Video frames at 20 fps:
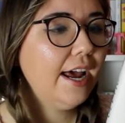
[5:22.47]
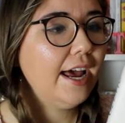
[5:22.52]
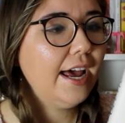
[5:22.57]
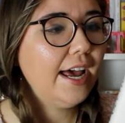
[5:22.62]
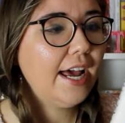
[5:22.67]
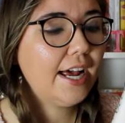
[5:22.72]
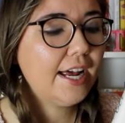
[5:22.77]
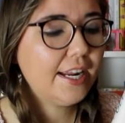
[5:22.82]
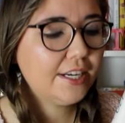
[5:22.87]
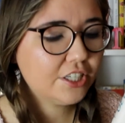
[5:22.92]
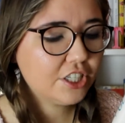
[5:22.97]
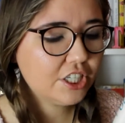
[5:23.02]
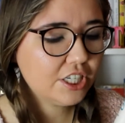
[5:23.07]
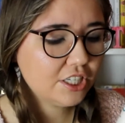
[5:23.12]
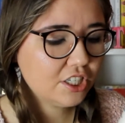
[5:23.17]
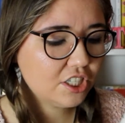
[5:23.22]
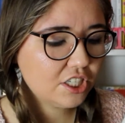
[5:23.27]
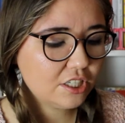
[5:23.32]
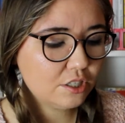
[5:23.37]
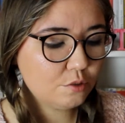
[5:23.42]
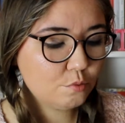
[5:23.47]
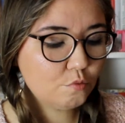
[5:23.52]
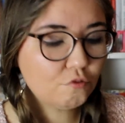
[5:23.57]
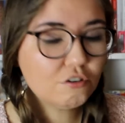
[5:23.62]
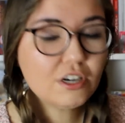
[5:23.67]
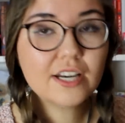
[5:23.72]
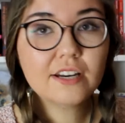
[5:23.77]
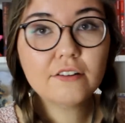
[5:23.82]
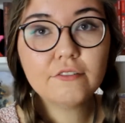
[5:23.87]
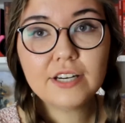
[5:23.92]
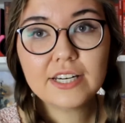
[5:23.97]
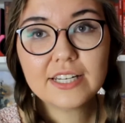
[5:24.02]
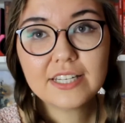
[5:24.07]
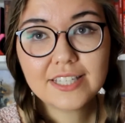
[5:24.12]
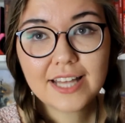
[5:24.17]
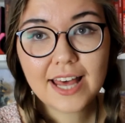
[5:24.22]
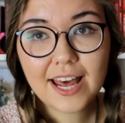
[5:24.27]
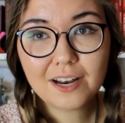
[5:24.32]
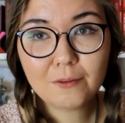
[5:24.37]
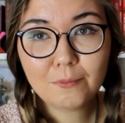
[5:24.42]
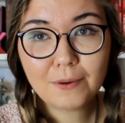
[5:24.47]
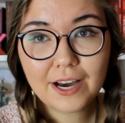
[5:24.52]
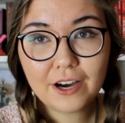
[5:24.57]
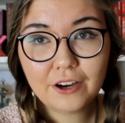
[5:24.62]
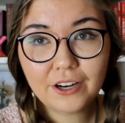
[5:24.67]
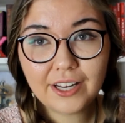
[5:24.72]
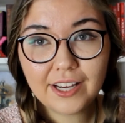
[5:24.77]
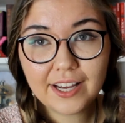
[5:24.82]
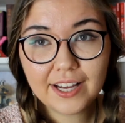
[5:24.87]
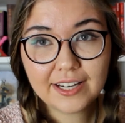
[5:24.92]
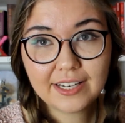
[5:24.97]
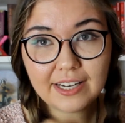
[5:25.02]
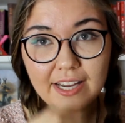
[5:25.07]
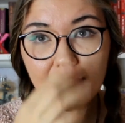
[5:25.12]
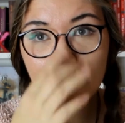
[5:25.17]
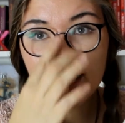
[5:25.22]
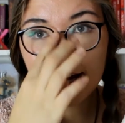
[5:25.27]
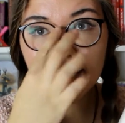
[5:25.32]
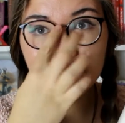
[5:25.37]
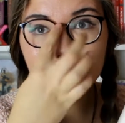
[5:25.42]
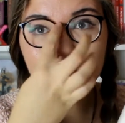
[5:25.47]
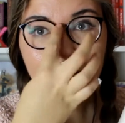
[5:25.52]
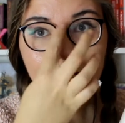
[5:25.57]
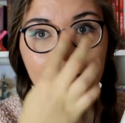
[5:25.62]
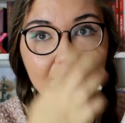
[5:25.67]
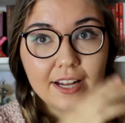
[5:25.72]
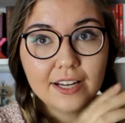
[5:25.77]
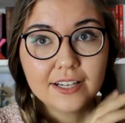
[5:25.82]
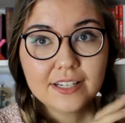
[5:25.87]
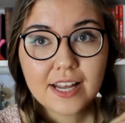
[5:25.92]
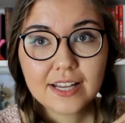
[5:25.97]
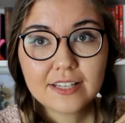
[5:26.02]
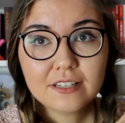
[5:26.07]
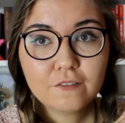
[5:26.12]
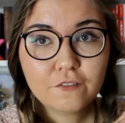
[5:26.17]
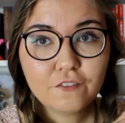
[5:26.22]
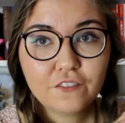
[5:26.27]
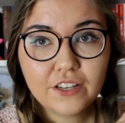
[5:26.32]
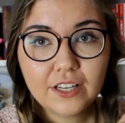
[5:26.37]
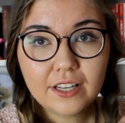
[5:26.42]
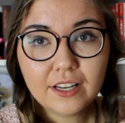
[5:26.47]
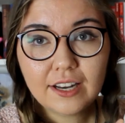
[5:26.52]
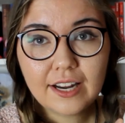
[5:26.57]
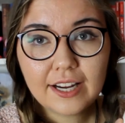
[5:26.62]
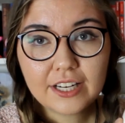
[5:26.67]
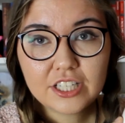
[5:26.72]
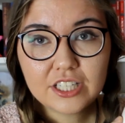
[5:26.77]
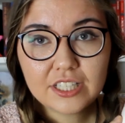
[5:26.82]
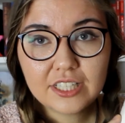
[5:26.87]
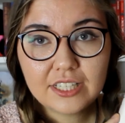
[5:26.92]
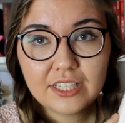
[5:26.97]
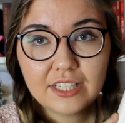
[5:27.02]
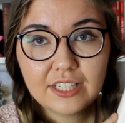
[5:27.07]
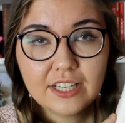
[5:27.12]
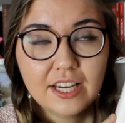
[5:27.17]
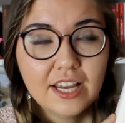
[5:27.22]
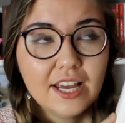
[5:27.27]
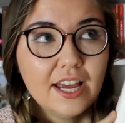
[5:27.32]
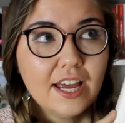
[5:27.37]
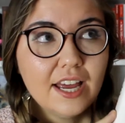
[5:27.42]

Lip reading: and she's just really sad about it and doesn't feel like she